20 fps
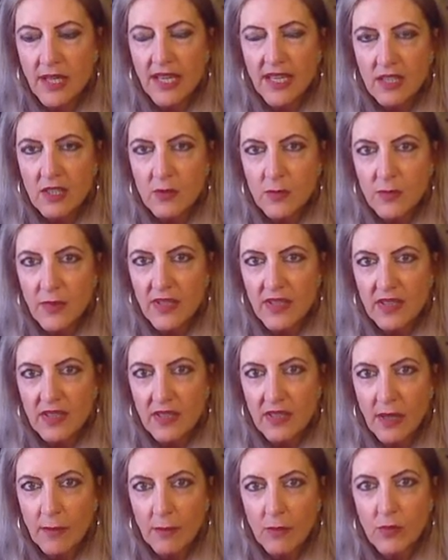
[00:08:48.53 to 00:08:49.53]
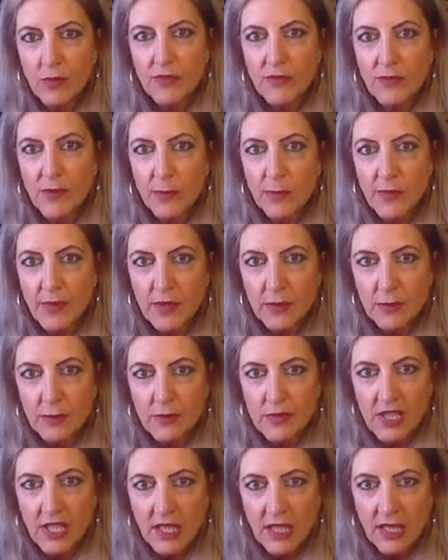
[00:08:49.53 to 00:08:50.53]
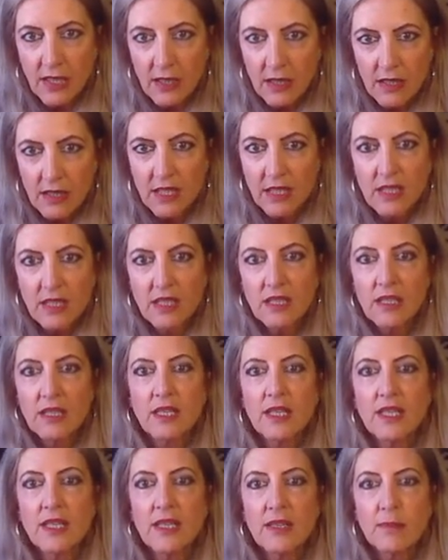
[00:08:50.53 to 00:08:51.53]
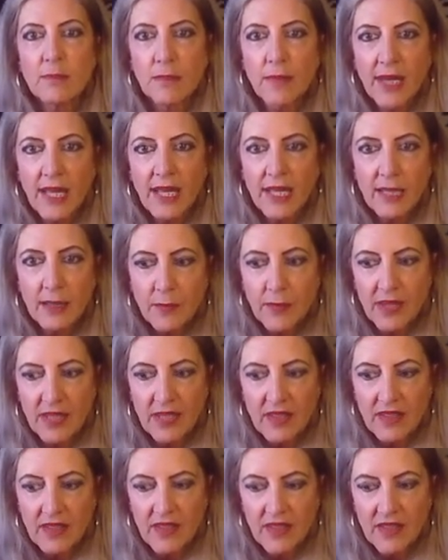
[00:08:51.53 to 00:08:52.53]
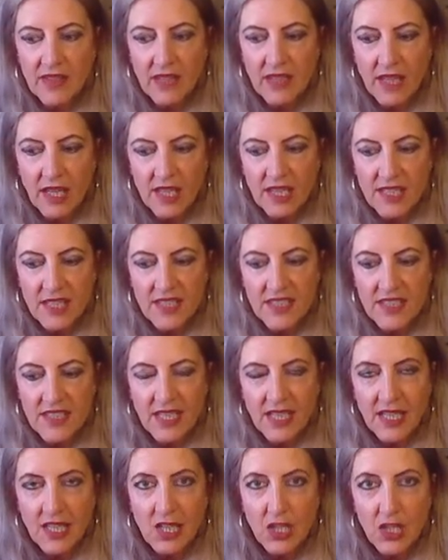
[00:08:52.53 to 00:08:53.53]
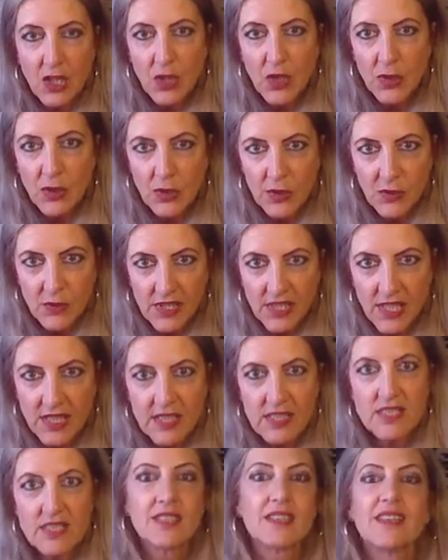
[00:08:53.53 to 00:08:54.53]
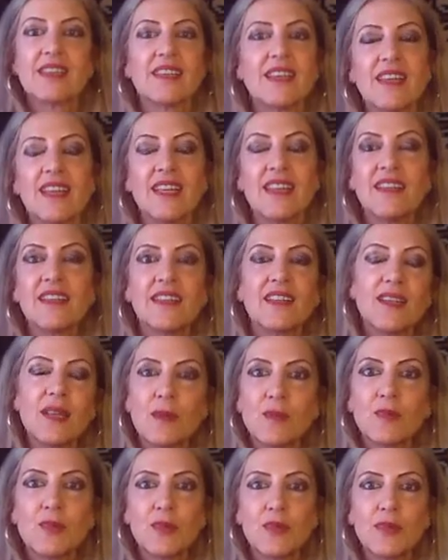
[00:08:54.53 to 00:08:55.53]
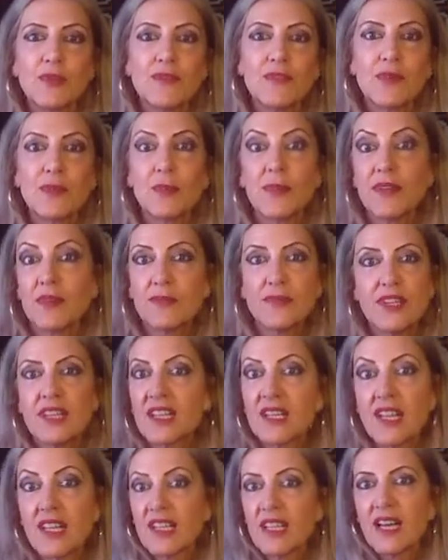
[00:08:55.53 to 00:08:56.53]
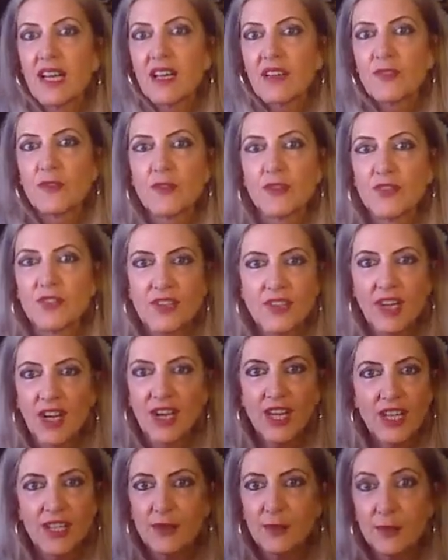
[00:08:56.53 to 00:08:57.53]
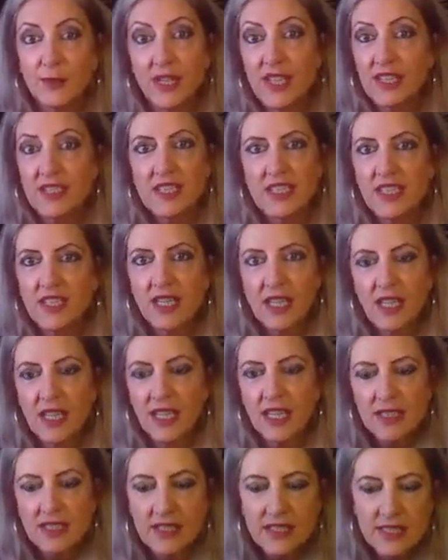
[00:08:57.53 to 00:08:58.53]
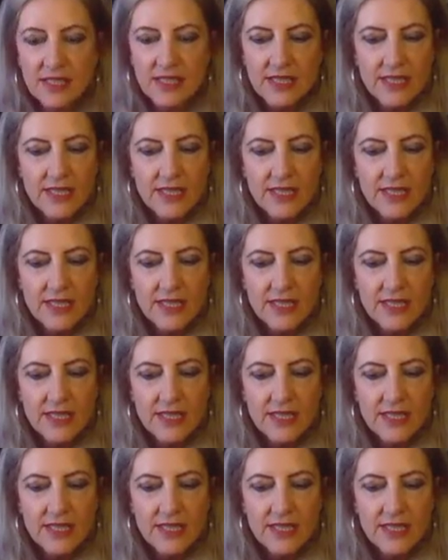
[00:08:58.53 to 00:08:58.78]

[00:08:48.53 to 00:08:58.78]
That could be the number of a building. It may be that the 9 is included in the number of the building, like 109 or 89.